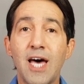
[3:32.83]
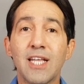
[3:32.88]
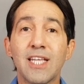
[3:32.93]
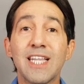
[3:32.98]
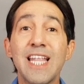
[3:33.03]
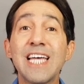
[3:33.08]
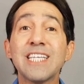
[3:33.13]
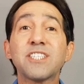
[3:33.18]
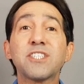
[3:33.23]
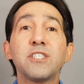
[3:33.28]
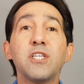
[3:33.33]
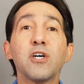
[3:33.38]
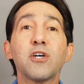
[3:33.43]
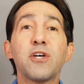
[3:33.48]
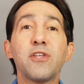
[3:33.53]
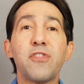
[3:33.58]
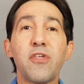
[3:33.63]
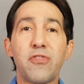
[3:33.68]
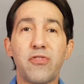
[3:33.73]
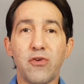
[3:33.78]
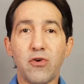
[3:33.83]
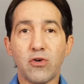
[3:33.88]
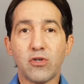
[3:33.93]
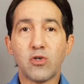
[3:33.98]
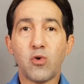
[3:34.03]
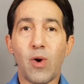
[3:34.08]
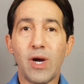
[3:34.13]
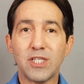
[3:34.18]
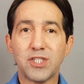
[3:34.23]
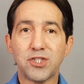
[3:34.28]
Let's look at the third
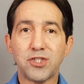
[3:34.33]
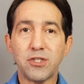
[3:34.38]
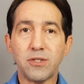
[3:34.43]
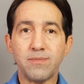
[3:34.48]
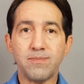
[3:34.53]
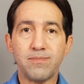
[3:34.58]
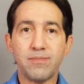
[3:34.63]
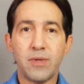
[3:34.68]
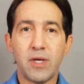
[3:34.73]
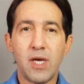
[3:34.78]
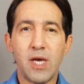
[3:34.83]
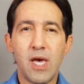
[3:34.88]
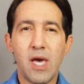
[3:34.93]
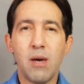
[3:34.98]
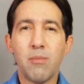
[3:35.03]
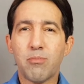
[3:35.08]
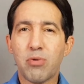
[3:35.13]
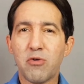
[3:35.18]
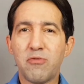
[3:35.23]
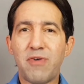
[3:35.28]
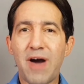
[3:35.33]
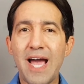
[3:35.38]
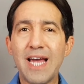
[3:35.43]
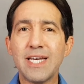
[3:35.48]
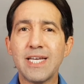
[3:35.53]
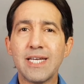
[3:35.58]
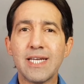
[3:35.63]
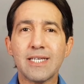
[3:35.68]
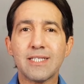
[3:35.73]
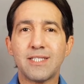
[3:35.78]
question.
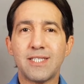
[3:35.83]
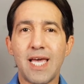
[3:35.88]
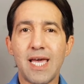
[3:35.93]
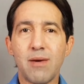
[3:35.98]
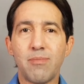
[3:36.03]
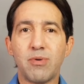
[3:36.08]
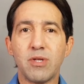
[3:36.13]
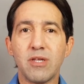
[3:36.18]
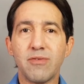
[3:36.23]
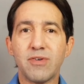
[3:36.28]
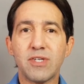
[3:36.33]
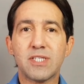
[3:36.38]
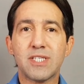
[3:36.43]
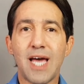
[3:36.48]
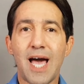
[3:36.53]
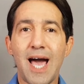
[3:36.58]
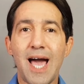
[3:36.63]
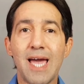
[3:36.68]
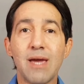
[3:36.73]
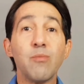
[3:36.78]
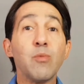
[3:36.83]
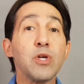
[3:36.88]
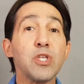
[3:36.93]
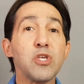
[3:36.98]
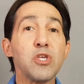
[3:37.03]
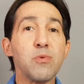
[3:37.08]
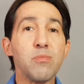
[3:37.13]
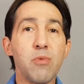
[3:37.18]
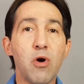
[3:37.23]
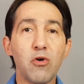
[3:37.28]
Provide an example of a time when
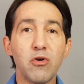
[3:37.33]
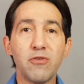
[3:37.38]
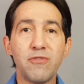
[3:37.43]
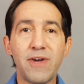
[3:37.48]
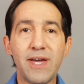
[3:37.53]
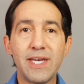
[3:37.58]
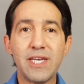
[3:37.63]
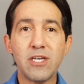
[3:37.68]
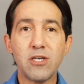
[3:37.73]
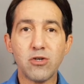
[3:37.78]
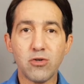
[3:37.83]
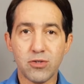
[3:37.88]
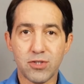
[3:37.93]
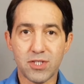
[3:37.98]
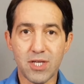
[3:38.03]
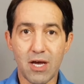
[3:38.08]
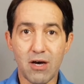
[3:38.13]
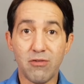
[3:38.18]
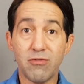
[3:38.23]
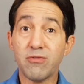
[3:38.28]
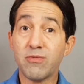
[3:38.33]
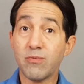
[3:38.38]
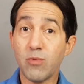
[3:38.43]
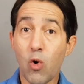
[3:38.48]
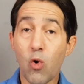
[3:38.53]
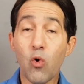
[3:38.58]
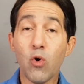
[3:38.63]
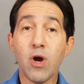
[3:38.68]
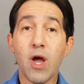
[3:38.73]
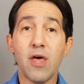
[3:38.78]
you motivated yourself
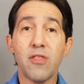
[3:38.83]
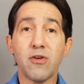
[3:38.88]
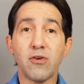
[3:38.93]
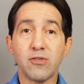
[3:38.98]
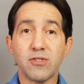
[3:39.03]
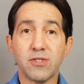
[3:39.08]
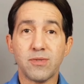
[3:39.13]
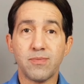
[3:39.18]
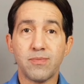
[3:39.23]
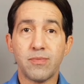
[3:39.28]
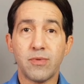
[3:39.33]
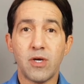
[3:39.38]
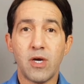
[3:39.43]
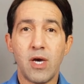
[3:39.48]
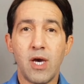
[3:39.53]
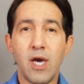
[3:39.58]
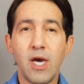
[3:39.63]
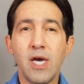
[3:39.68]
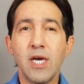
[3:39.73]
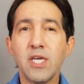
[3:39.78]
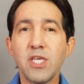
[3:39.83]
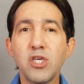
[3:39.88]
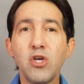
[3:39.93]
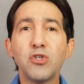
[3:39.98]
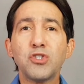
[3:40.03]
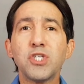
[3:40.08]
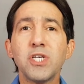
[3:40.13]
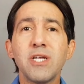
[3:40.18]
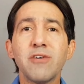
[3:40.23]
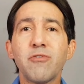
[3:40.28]
or others. You
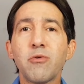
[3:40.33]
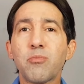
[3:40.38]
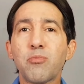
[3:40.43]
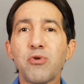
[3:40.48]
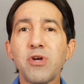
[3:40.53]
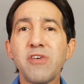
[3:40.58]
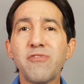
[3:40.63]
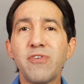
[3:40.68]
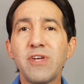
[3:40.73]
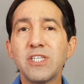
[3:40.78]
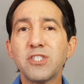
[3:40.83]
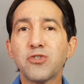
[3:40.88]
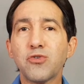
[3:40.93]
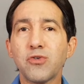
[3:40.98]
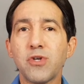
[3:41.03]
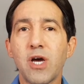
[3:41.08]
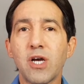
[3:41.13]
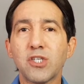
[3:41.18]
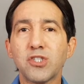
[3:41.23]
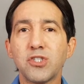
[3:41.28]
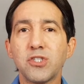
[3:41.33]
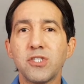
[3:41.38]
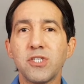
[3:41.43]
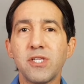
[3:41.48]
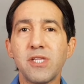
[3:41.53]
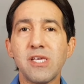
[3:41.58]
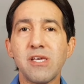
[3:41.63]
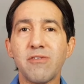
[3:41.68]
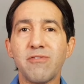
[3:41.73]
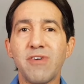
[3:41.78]
should have a brief introduction to
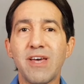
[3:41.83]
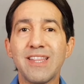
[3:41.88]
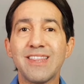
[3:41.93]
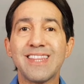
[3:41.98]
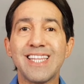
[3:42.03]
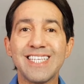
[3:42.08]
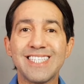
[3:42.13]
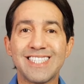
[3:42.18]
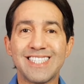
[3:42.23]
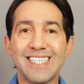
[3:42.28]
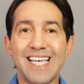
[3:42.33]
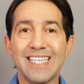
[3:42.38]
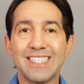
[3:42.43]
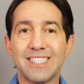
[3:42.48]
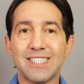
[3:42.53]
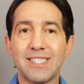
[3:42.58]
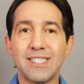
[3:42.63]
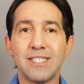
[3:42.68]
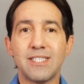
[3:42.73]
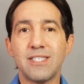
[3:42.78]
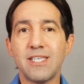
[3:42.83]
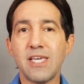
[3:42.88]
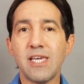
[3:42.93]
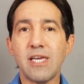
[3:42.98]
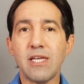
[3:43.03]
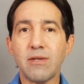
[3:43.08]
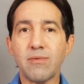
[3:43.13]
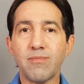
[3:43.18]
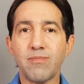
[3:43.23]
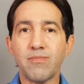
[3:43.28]
the event that sets the scene.